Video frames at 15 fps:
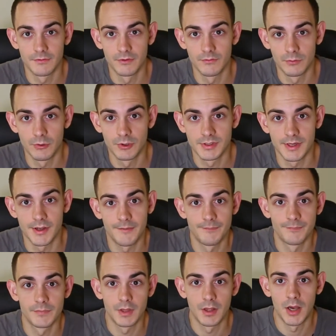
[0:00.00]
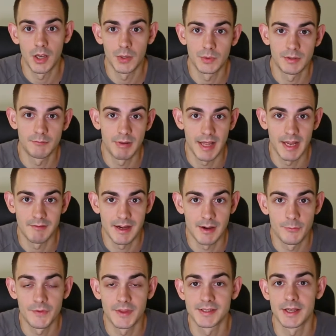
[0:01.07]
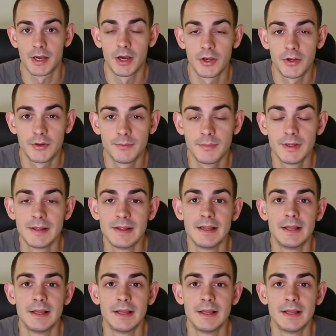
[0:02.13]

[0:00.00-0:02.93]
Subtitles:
of water. I would play around with this at home.